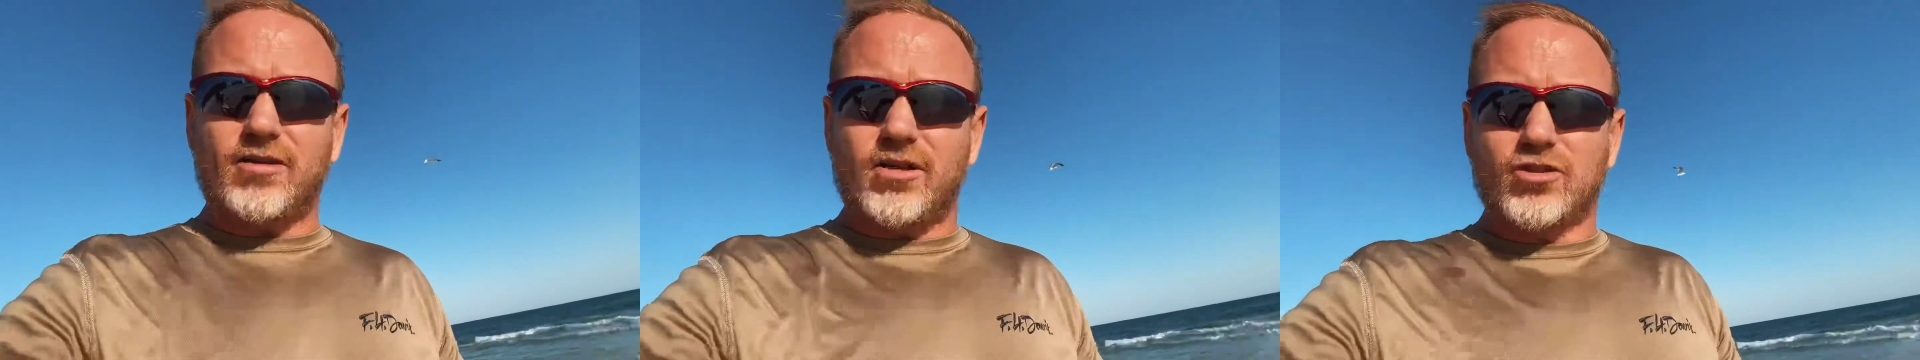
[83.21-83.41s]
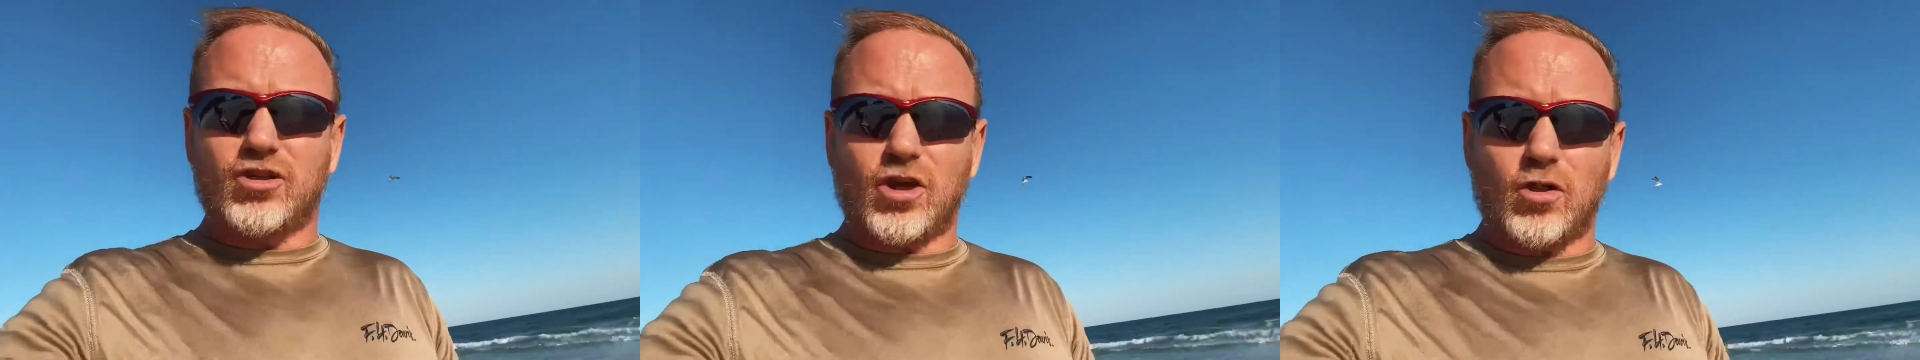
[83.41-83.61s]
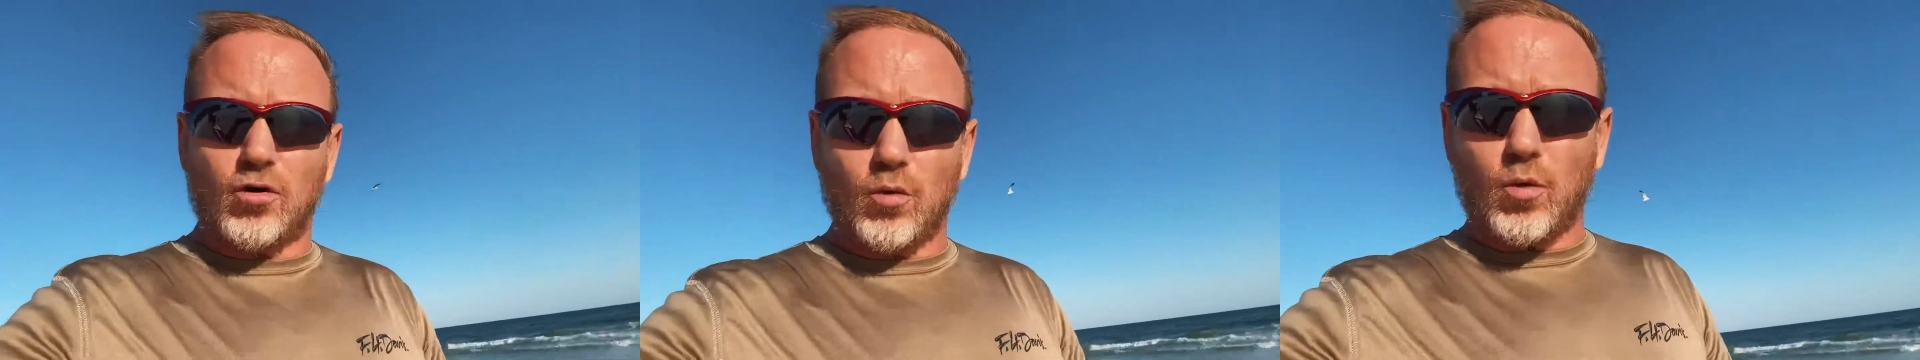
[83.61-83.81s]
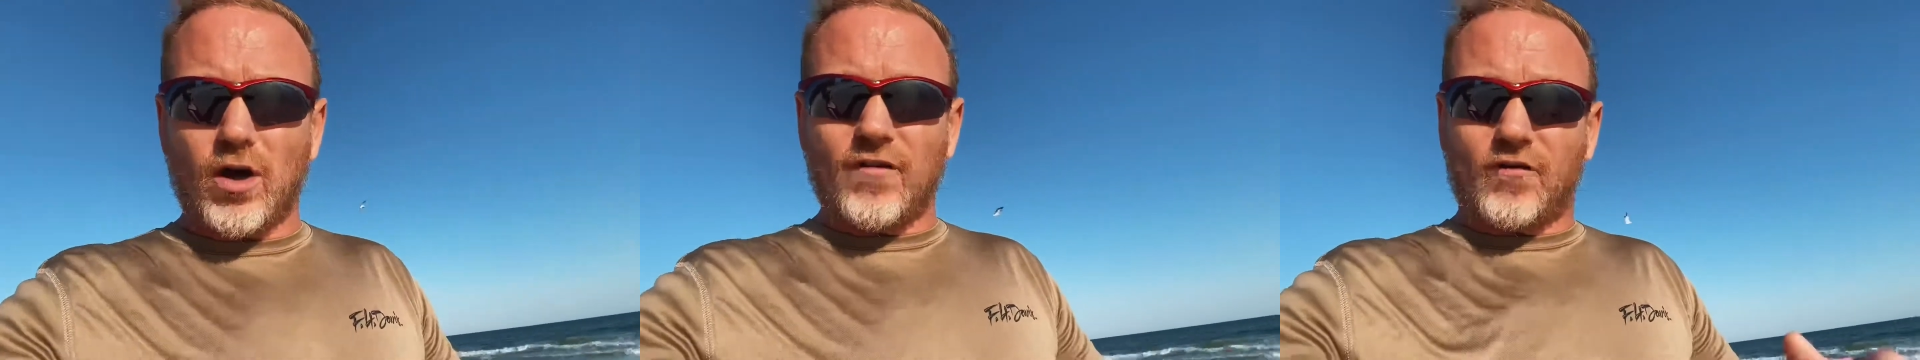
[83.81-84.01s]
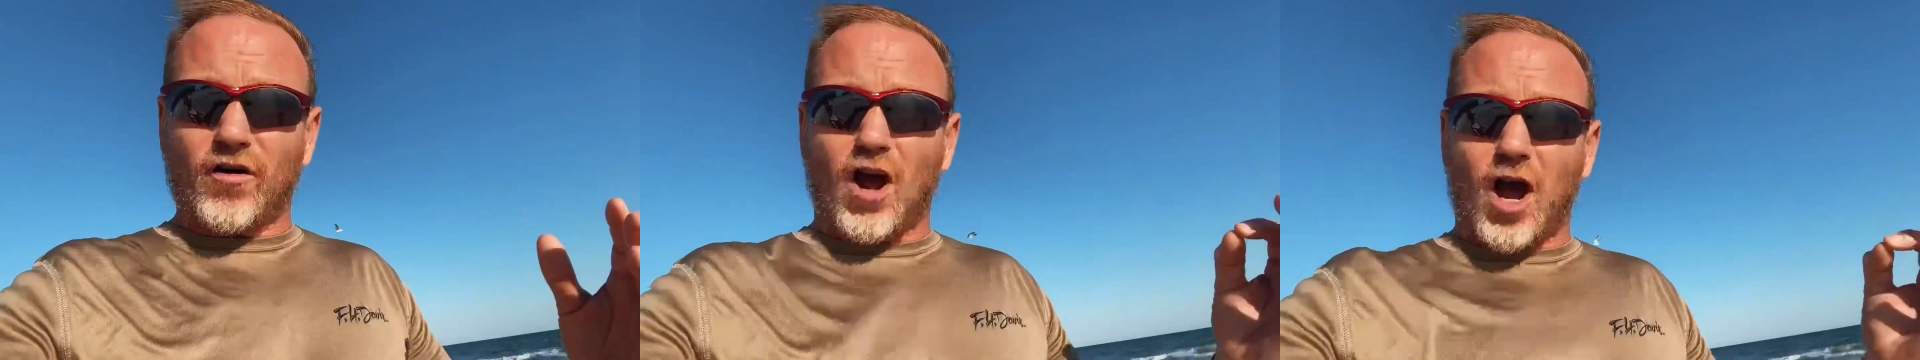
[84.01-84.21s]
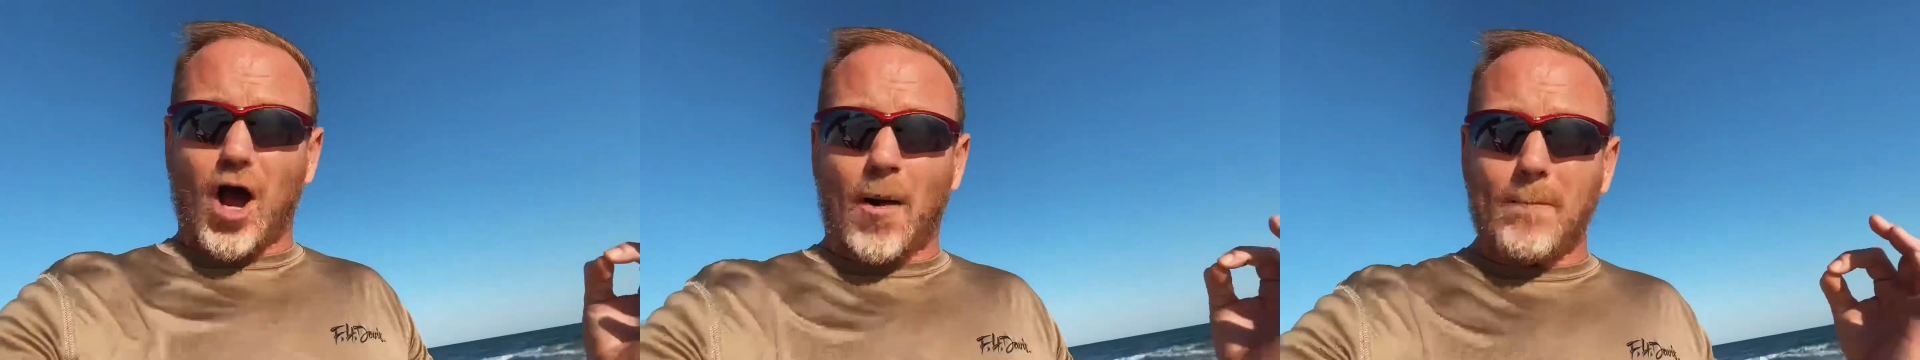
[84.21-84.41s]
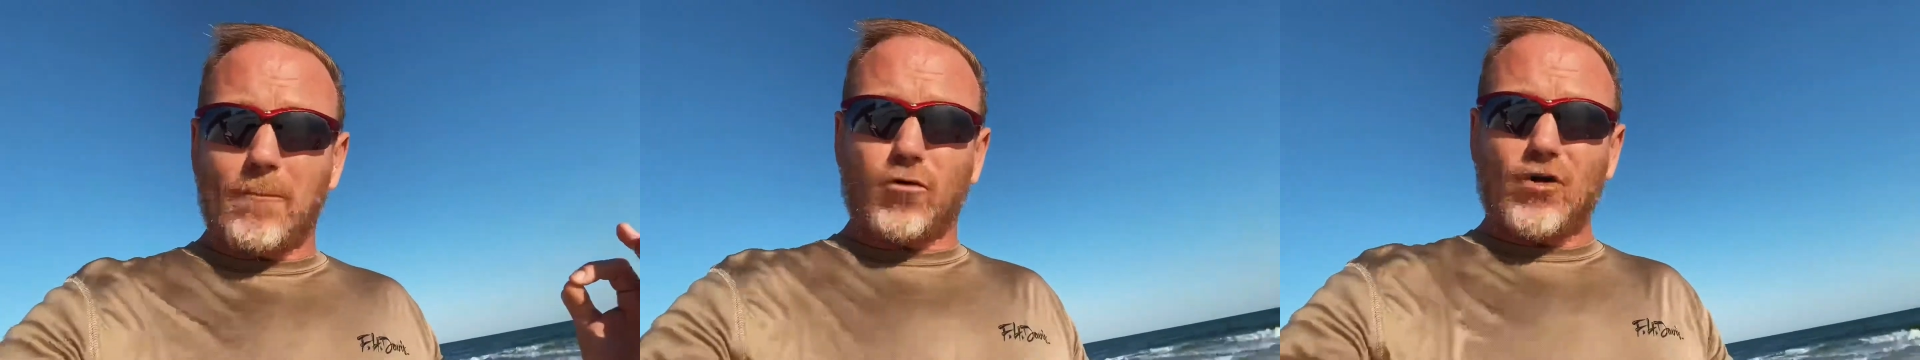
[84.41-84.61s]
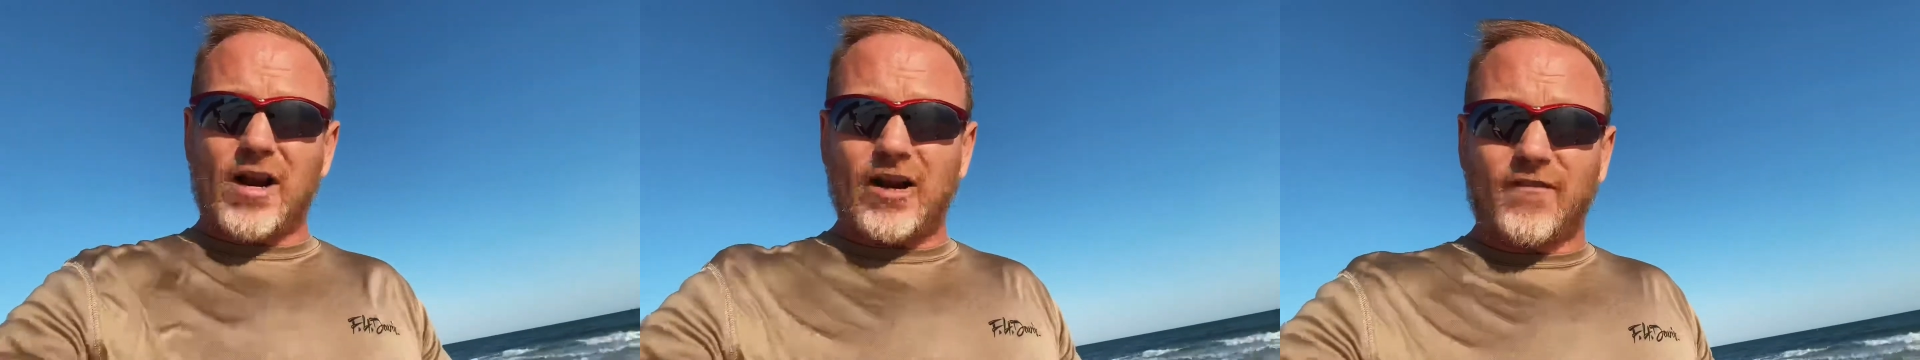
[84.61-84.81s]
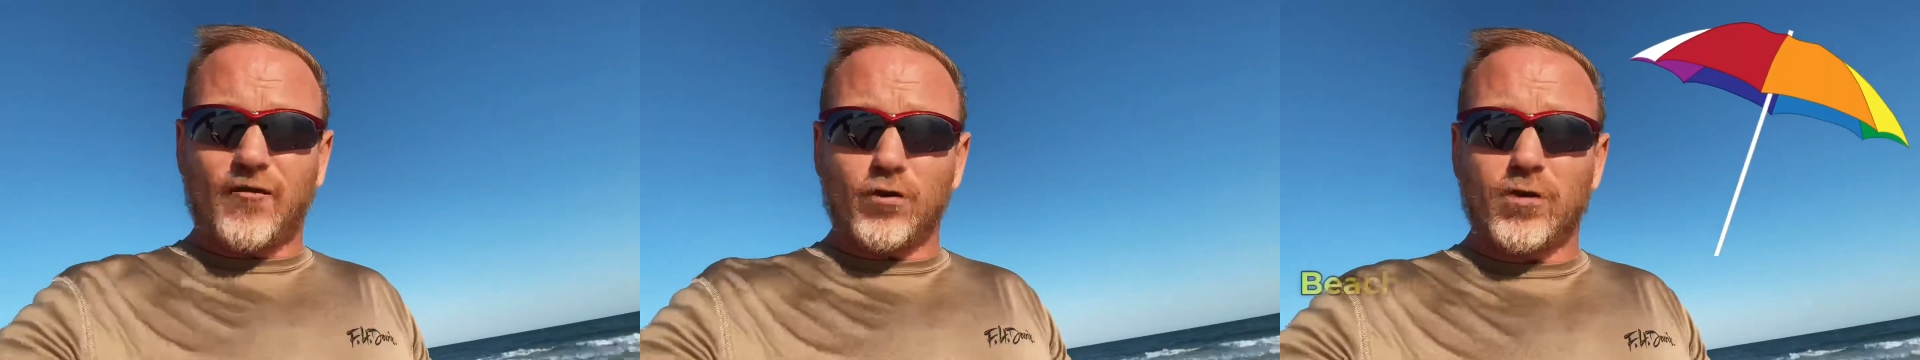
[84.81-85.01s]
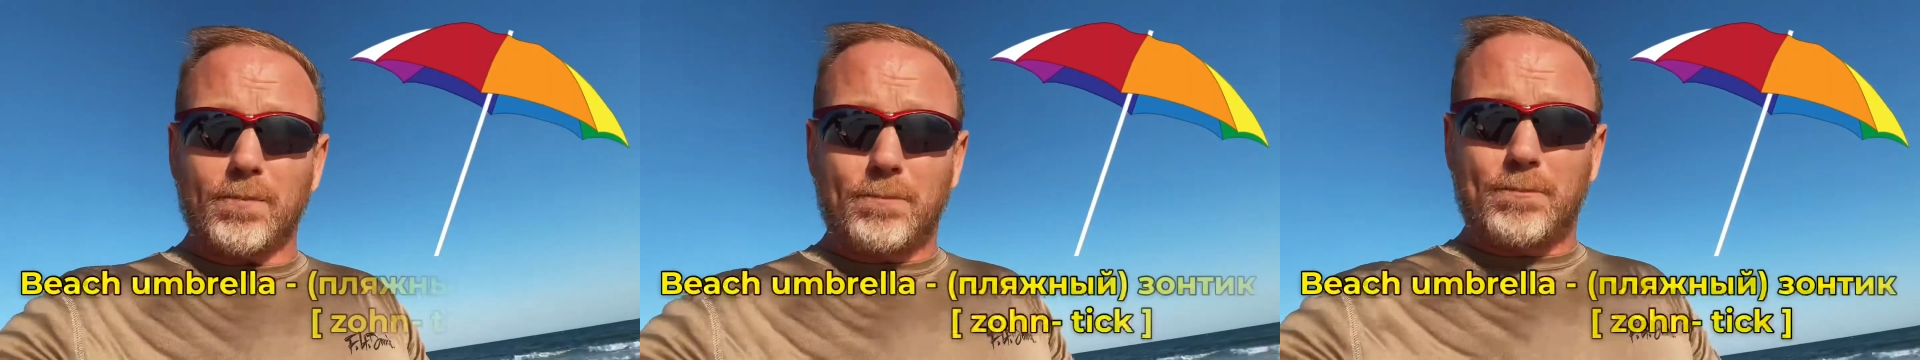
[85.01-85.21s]
So the word for umbrella for
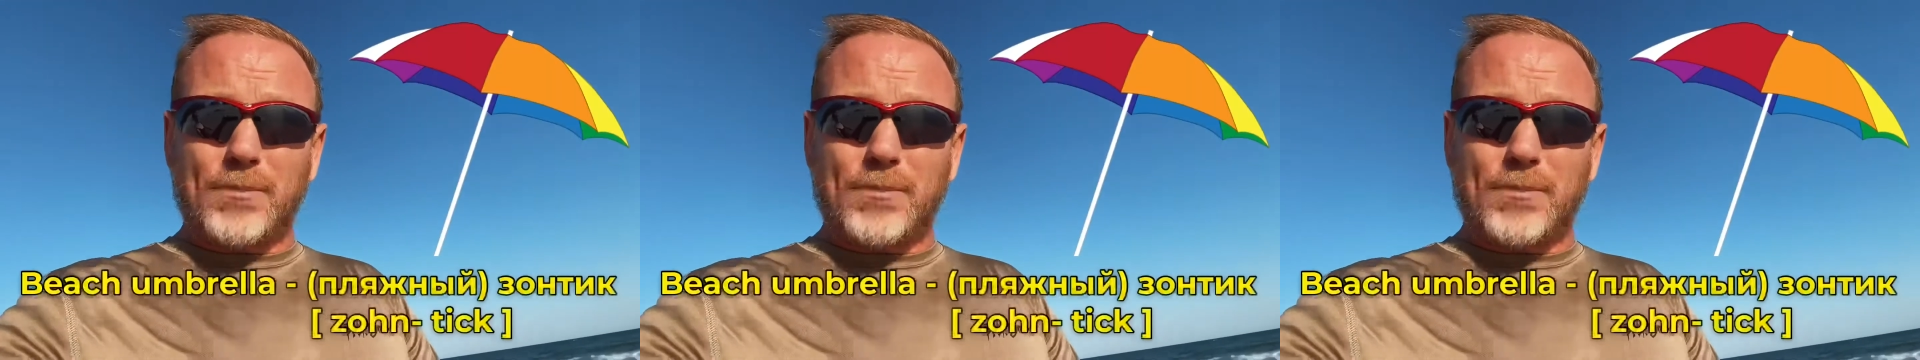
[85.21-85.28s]
the